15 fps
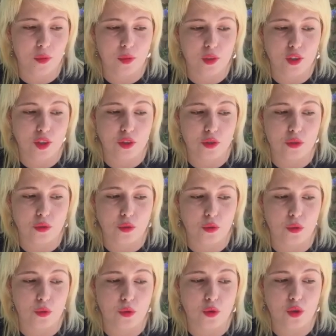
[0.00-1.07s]
going
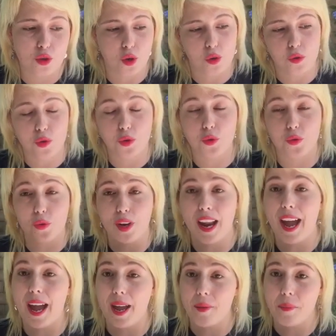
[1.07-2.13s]
to show you what
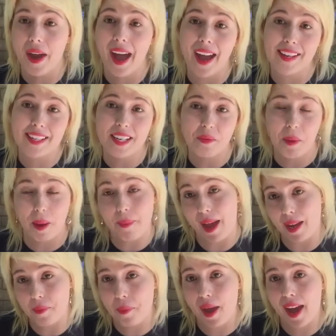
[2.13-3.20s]
I pack in my
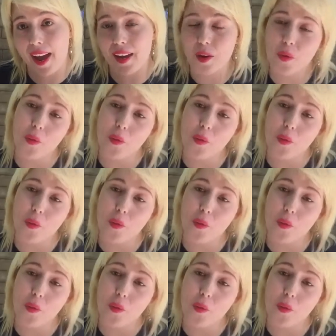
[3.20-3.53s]
backpack,